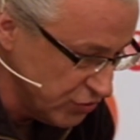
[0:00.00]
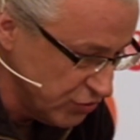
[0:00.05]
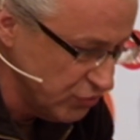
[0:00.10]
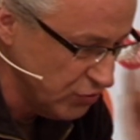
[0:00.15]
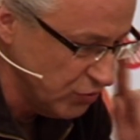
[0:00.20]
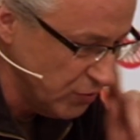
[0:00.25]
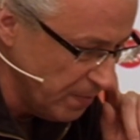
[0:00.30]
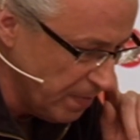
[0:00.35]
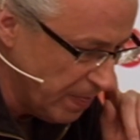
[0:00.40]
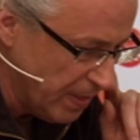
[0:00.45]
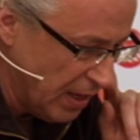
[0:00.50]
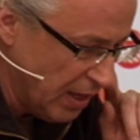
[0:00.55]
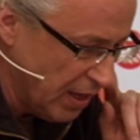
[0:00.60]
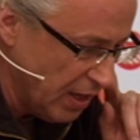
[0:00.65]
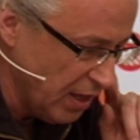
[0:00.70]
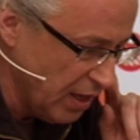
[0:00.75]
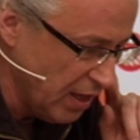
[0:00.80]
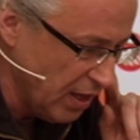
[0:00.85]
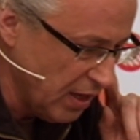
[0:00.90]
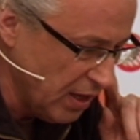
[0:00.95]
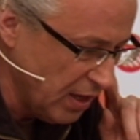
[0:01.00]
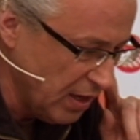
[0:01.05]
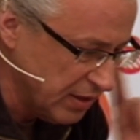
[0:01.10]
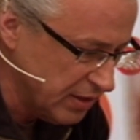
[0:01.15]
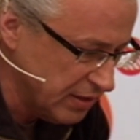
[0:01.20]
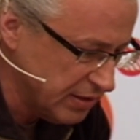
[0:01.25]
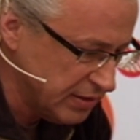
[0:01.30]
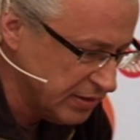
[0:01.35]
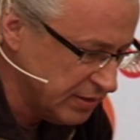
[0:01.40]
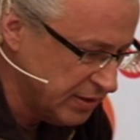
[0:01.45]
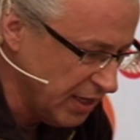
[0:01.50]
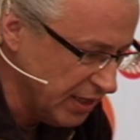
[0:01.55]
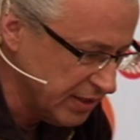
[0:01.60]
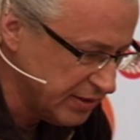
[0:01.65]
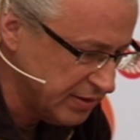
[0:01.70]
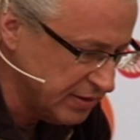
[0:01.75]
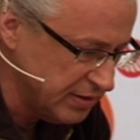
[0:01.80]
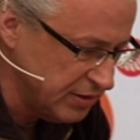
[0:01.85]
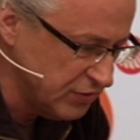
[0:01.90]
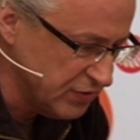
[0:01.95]
to you. That
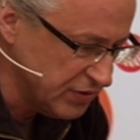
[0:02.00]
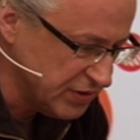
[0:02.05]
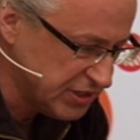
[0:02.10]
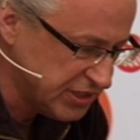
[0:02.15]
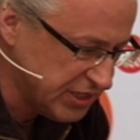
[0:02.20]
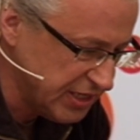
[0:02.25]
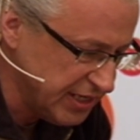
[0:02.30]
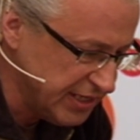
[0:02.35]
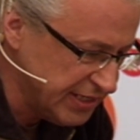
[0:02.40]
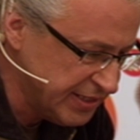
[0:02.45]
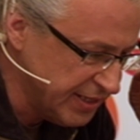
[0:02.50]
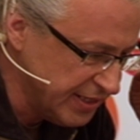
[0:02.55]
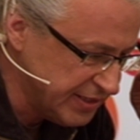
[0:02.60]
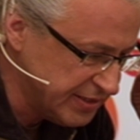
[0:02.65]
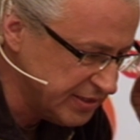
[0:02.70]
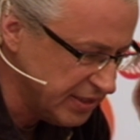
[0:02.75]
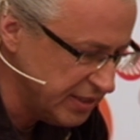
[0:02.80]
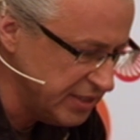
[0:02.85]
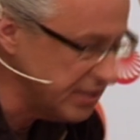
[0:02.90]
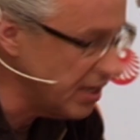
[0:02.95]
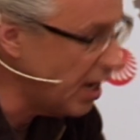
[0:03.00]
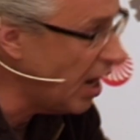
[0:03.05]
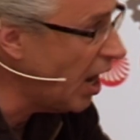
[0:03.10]
you're saying that in